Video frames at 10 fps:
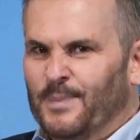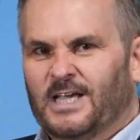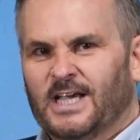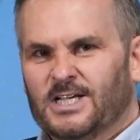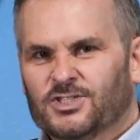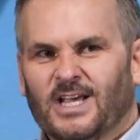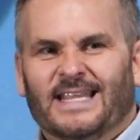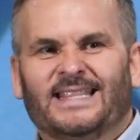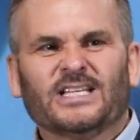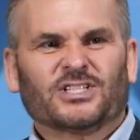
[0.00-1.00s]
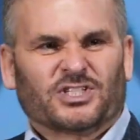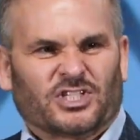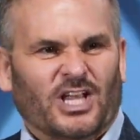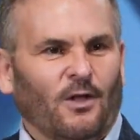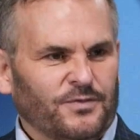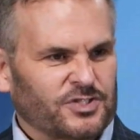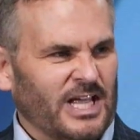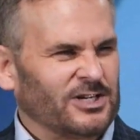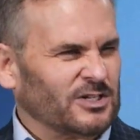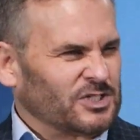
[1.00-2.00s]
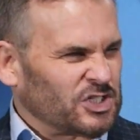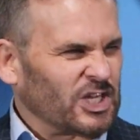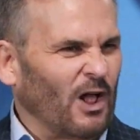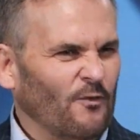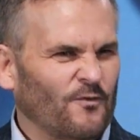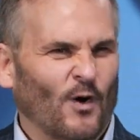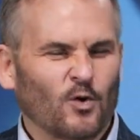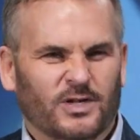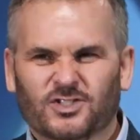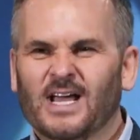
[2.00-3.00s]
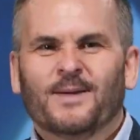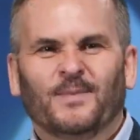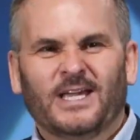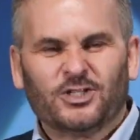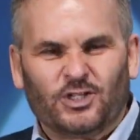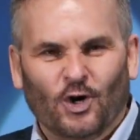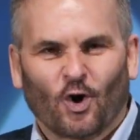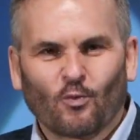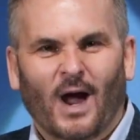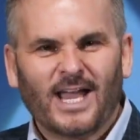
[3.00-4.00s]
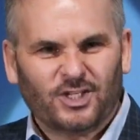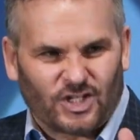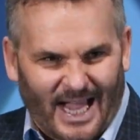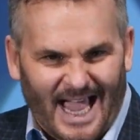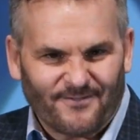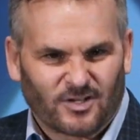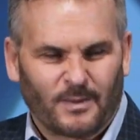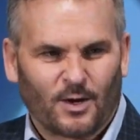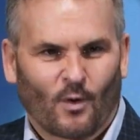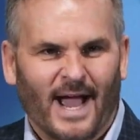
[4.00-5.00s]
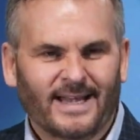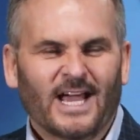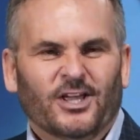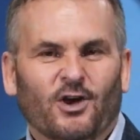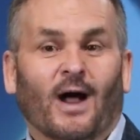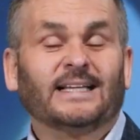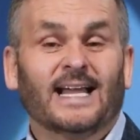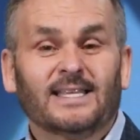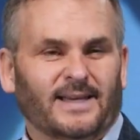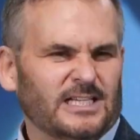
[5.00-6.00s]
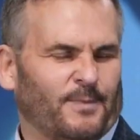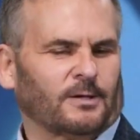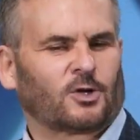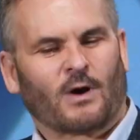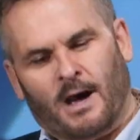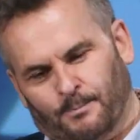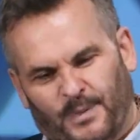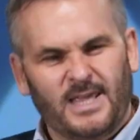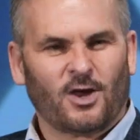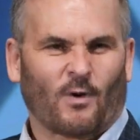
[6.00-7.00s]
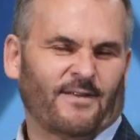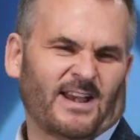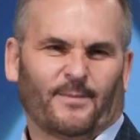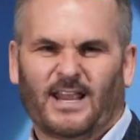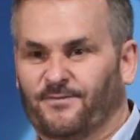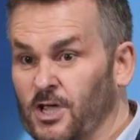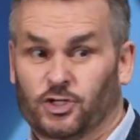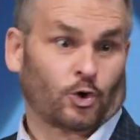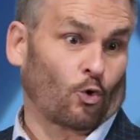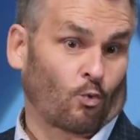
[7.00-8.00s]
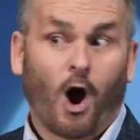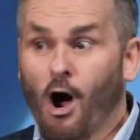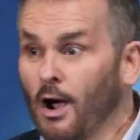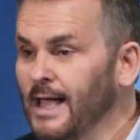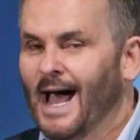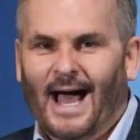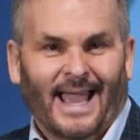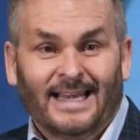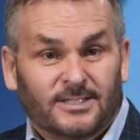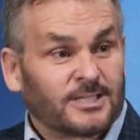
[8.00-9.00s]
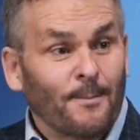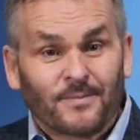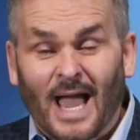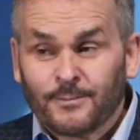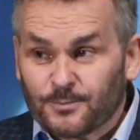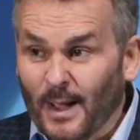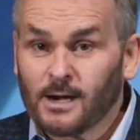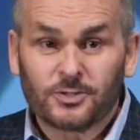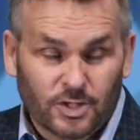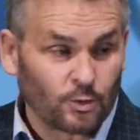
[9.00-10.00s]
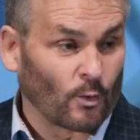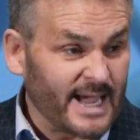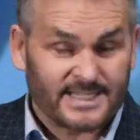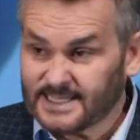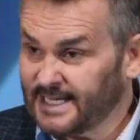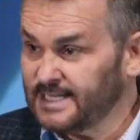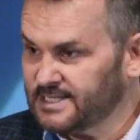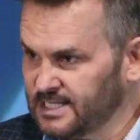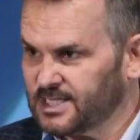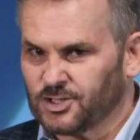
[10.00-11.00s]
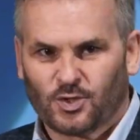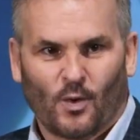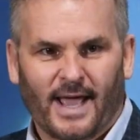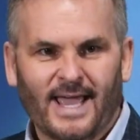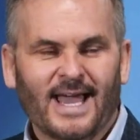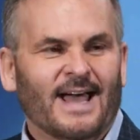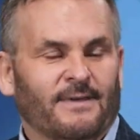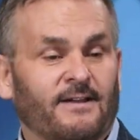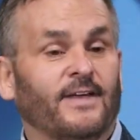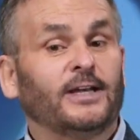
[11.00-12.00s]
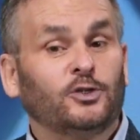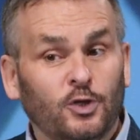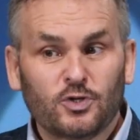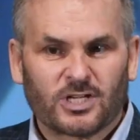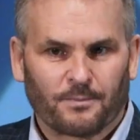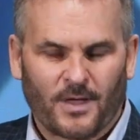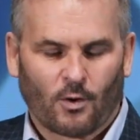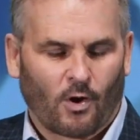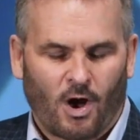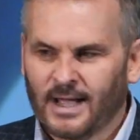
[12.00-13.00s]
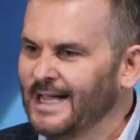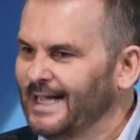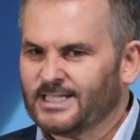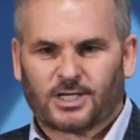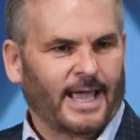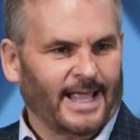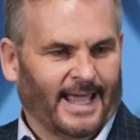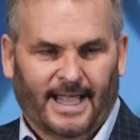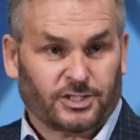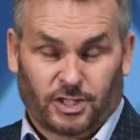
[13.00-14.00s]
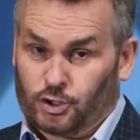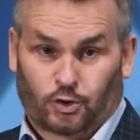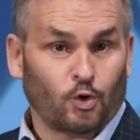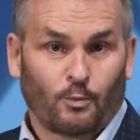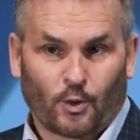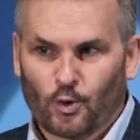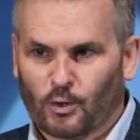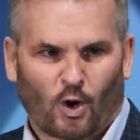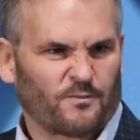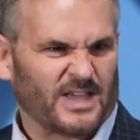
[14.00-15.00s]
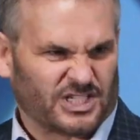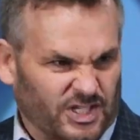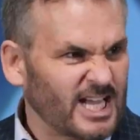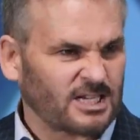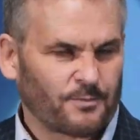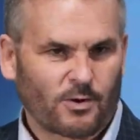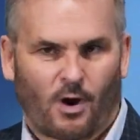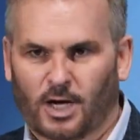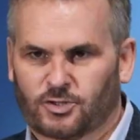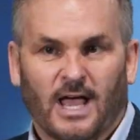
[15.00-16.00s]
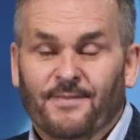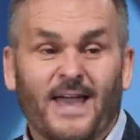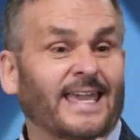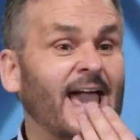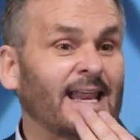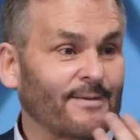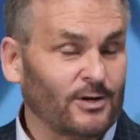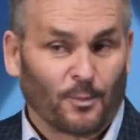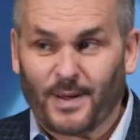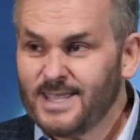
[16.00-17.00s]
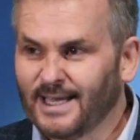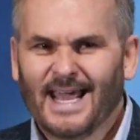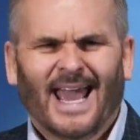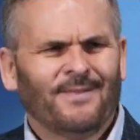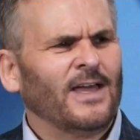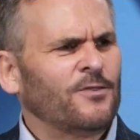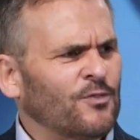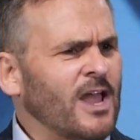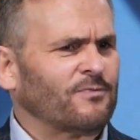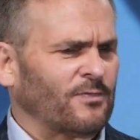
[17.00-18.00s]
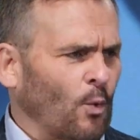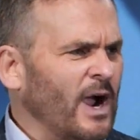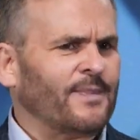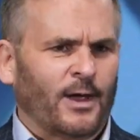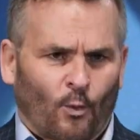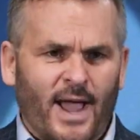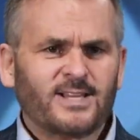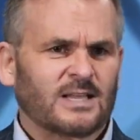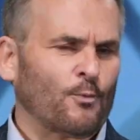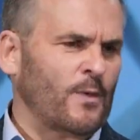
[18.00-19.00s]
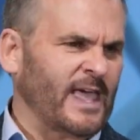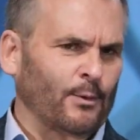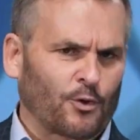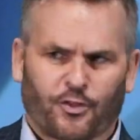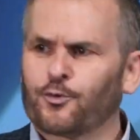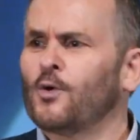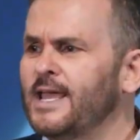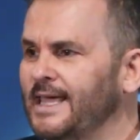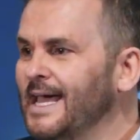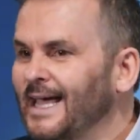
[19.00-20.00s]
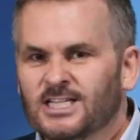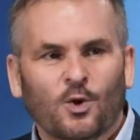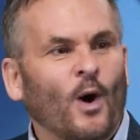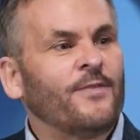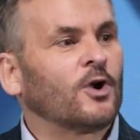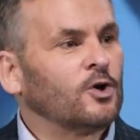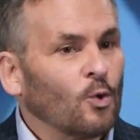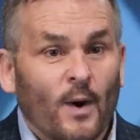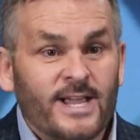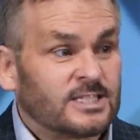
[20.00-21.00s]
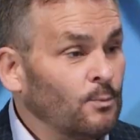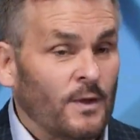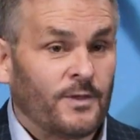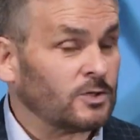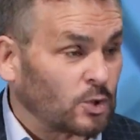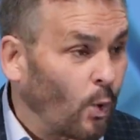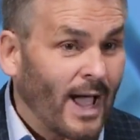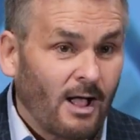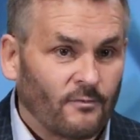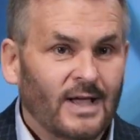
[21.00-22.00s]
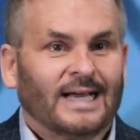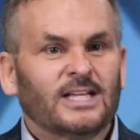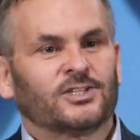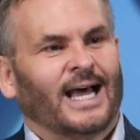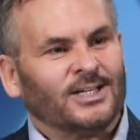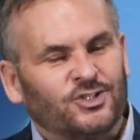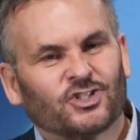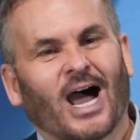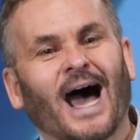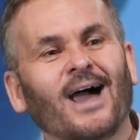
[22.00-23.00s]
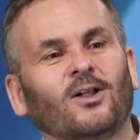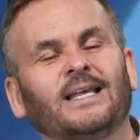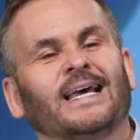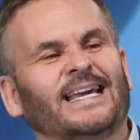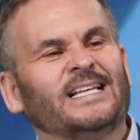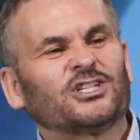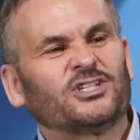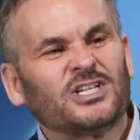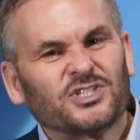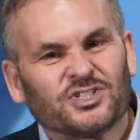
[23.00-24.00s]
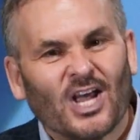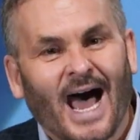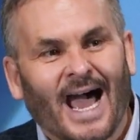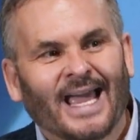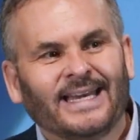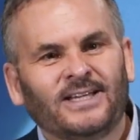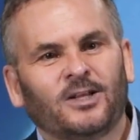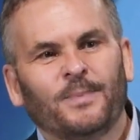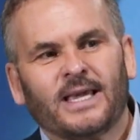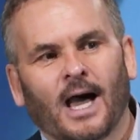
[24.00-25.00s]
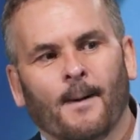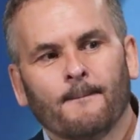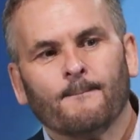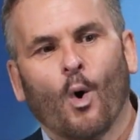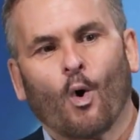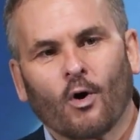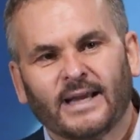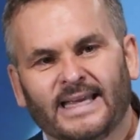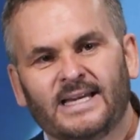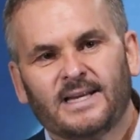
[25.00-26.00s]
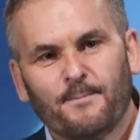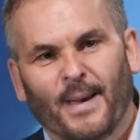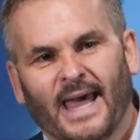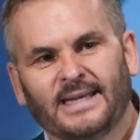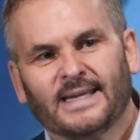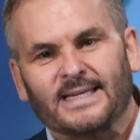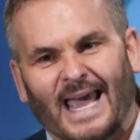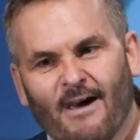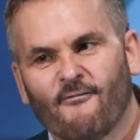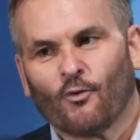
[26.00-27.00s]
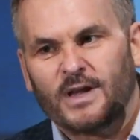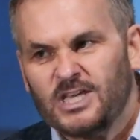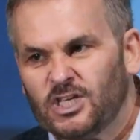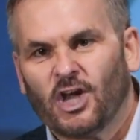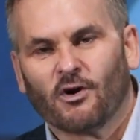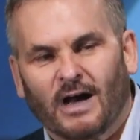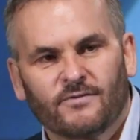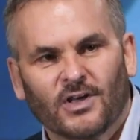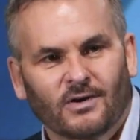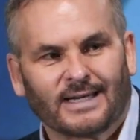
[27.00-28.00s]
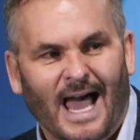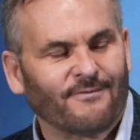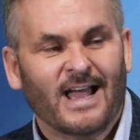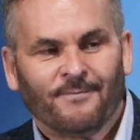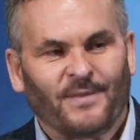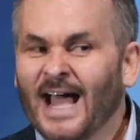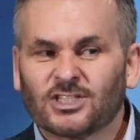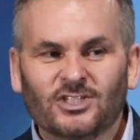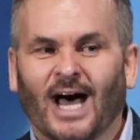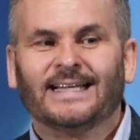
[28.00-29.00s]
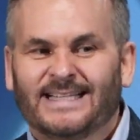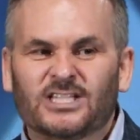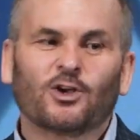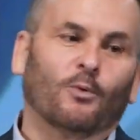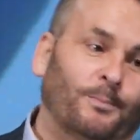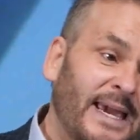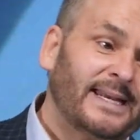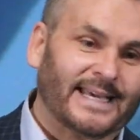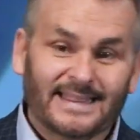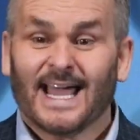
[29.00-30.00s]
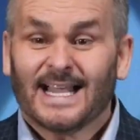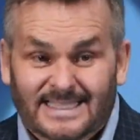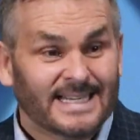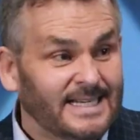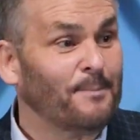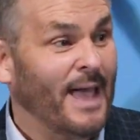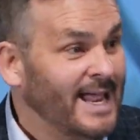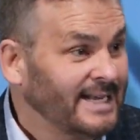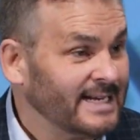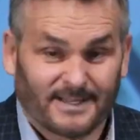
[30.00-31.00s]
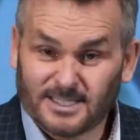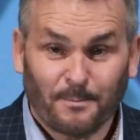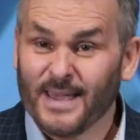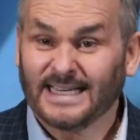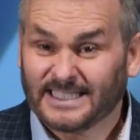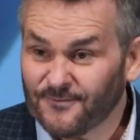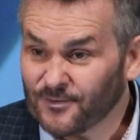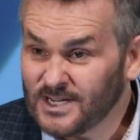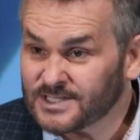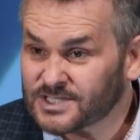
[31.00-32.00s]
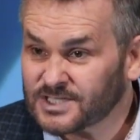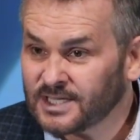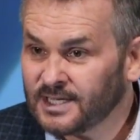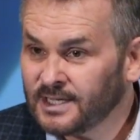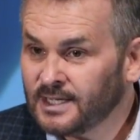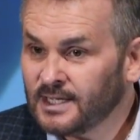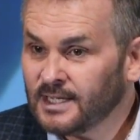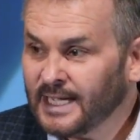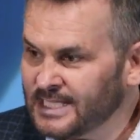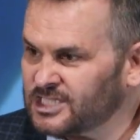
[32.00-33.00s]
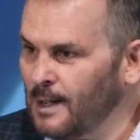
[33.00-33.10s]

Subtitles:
because this self-centered, self-focused means you're right, you have to be right. Your identity is built around being right. If anybody thinks you're wrong, and sometimes parents can raise kids in such a way that if they do something wrong, it's just too brutal. Or if they say something wrong, they can't have an opinion. And they think that the way they raised them when they were 3 is the way they're going to raise them when they're 12. Listen, a child is designed to become more independent every year of their life. That's not disobedience. That's independent. There's a big difference. And